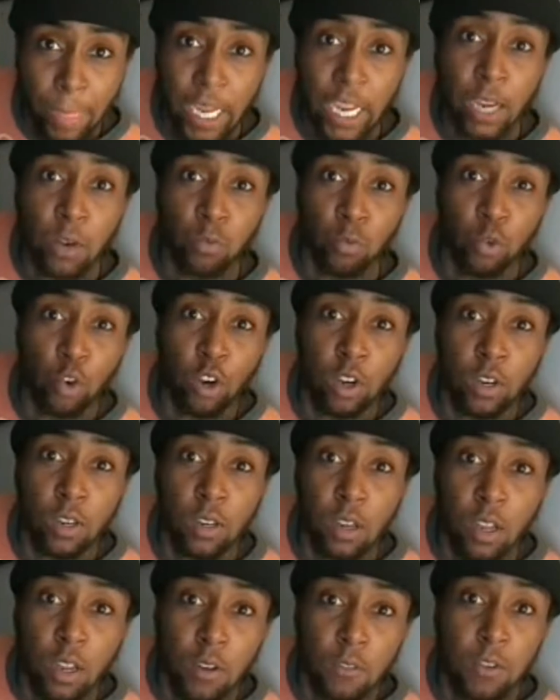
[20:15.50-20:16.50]
and run
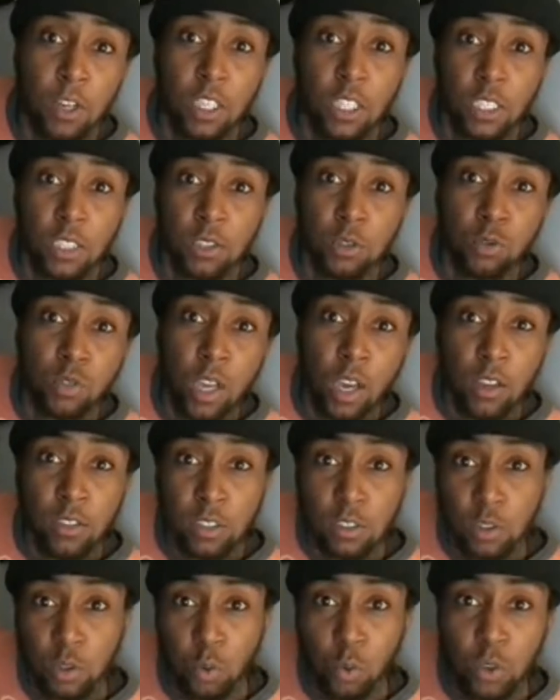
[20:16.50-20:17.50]
fucking
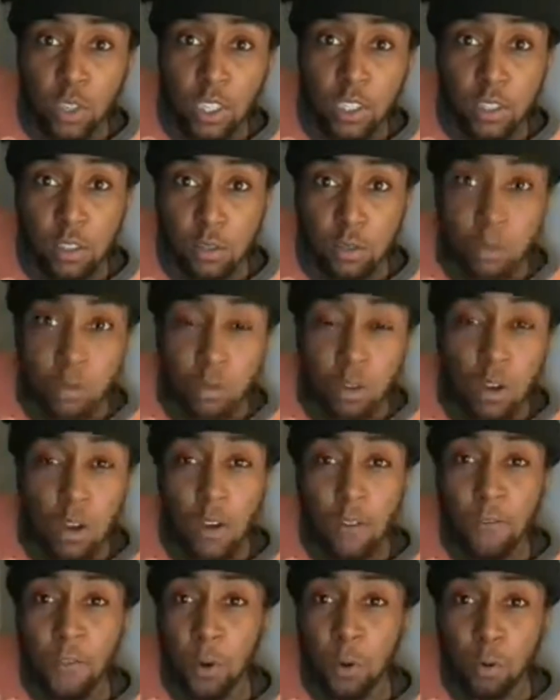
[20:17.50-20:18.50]
2022
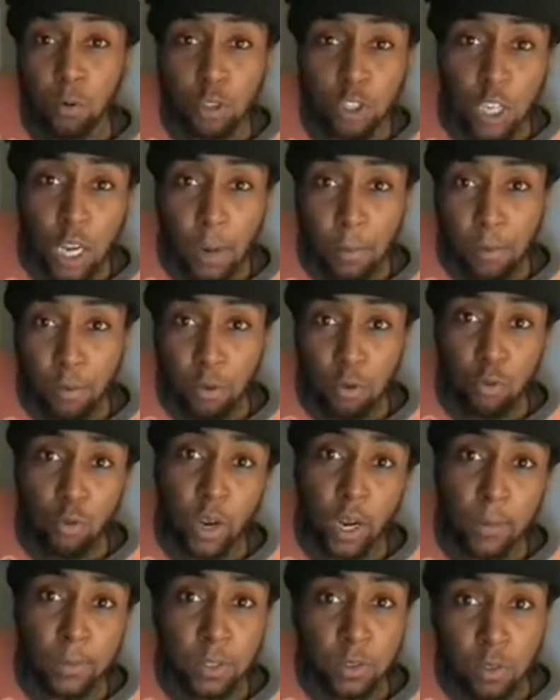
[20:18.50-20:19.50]
Photoshop
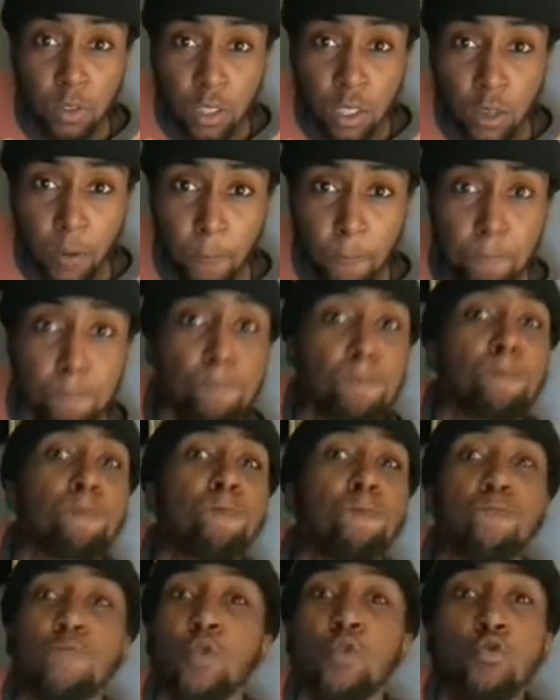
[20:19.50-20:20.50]
programs on it
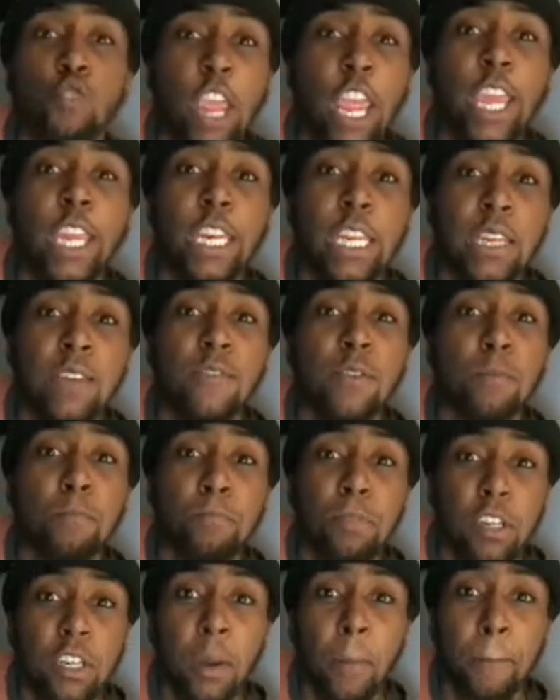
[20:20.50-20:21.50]
you can't even
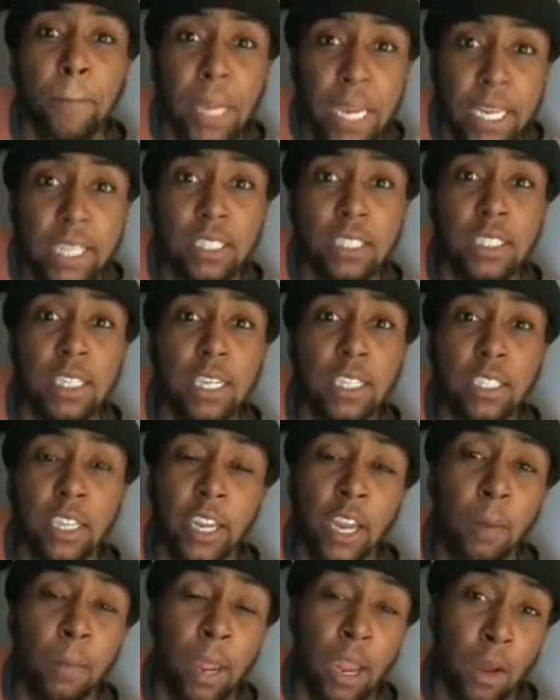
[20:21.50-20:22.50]
put a piece of that
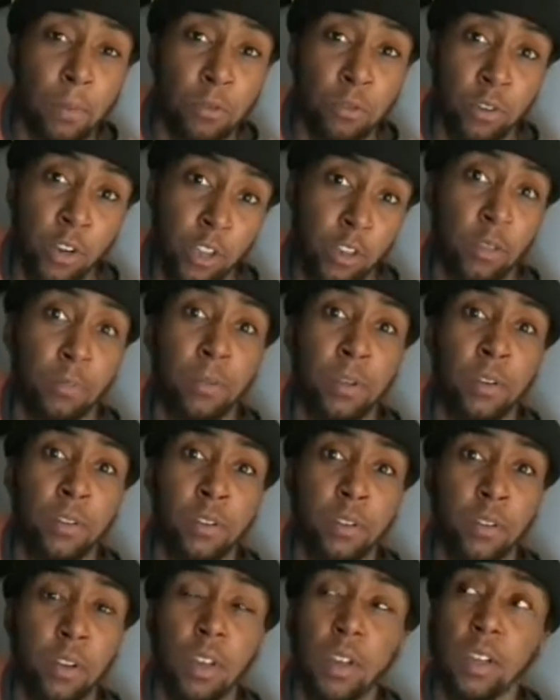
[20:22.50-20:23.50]
damn app on that
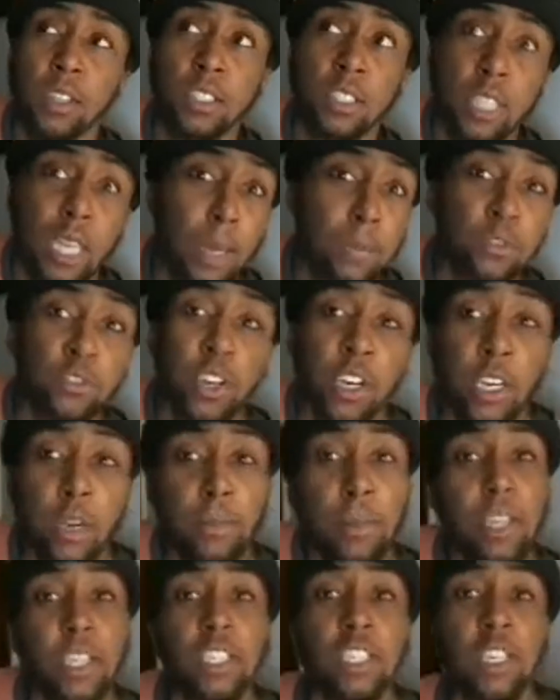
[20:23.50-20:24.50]
computer. Stop trying to
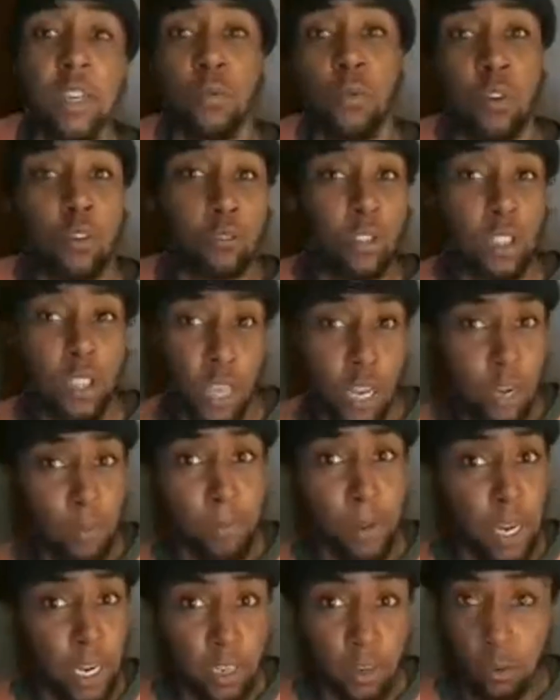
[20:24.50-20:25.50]
make shit work that ain't
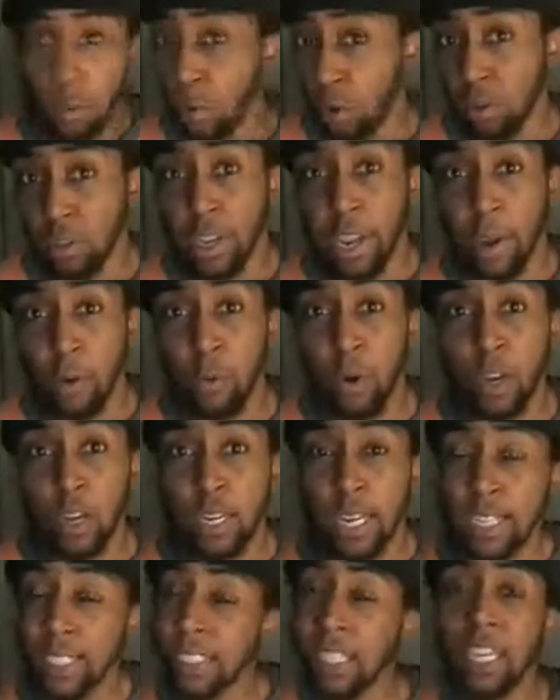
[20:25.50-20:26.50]
made to work that way.
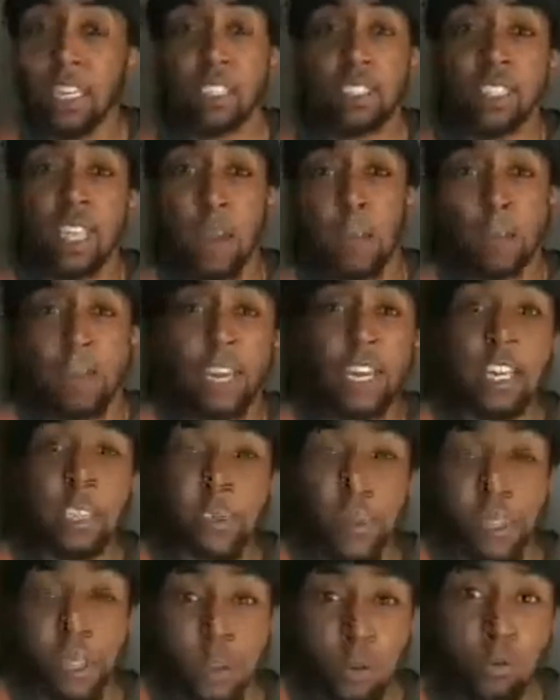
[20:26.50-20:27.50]
That skate is not made to
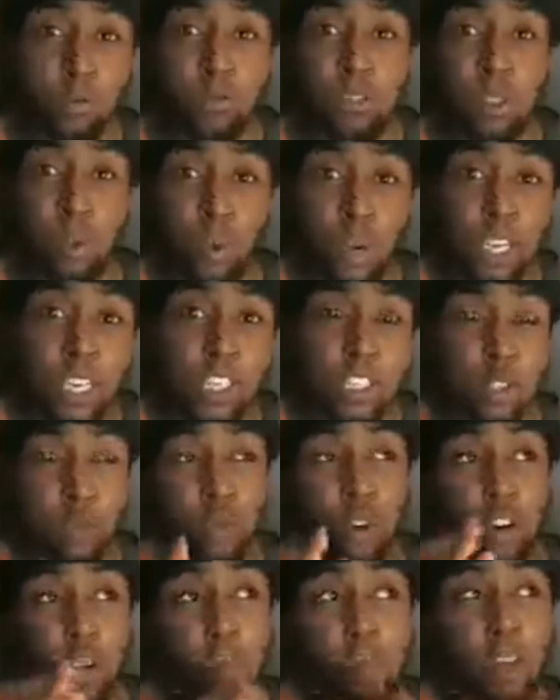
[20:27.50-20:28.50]
be used the way that you
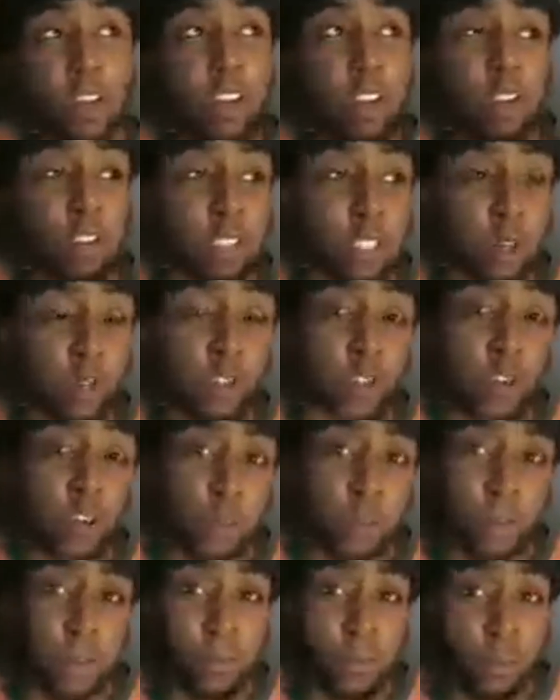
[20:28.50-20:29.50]
are comparing yourself to other
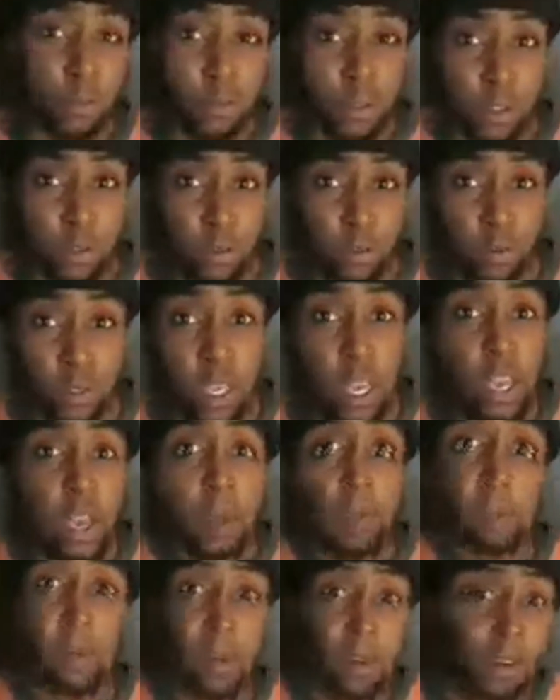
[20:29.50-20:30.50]
people who use
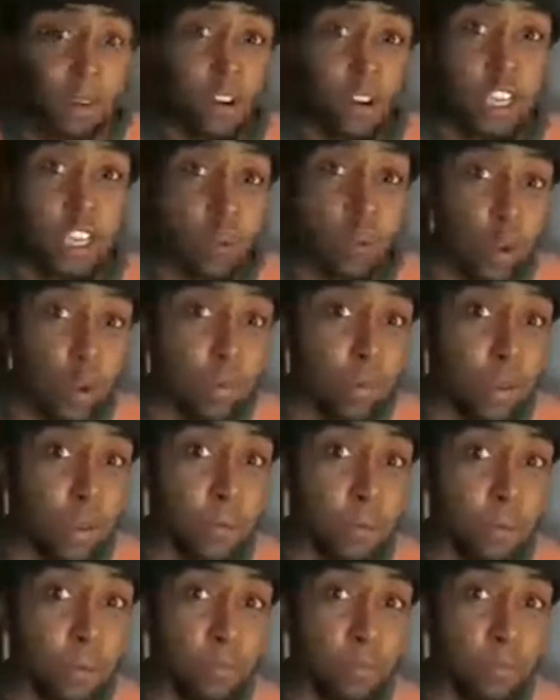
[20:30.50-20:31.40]
better equipment.